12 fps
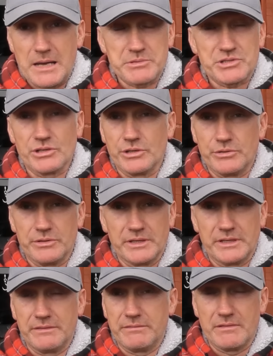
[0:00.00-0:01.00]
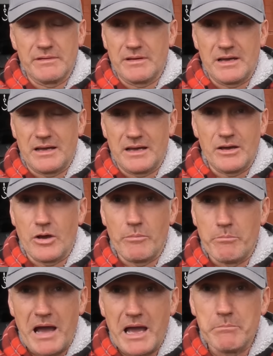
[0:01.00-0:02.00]
absolutely
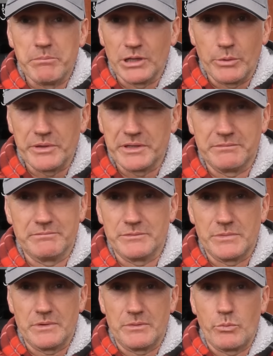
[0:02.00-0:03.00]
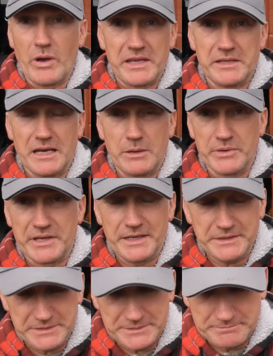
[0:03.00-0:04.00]
mind-blowing weight that we
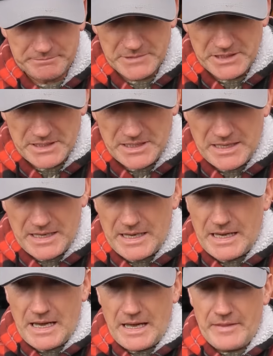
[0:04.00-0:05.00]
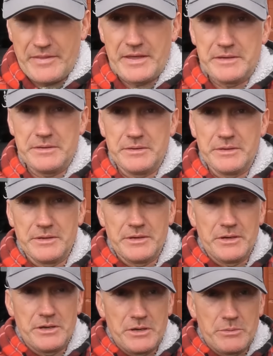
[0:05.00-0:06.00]
had, and then
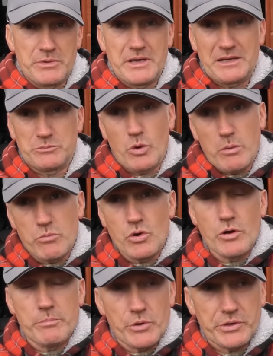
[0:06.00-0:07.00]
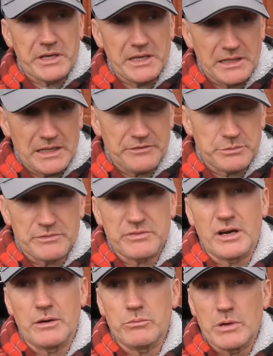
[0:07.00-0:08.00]
we had one more bucket left. We
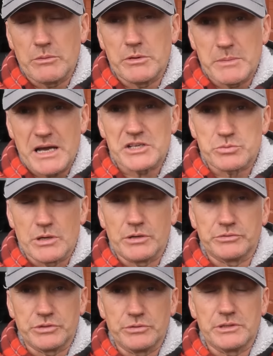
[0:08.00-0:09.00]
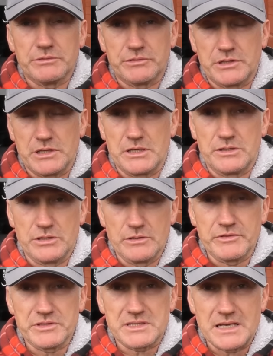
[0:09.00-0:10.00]
thought, well, we might as well do the the, the
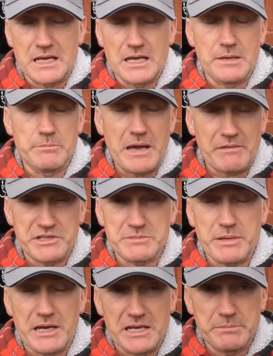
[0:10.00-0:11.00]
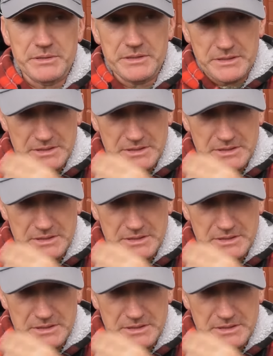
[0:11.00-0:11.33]
other uh, Maris Piper.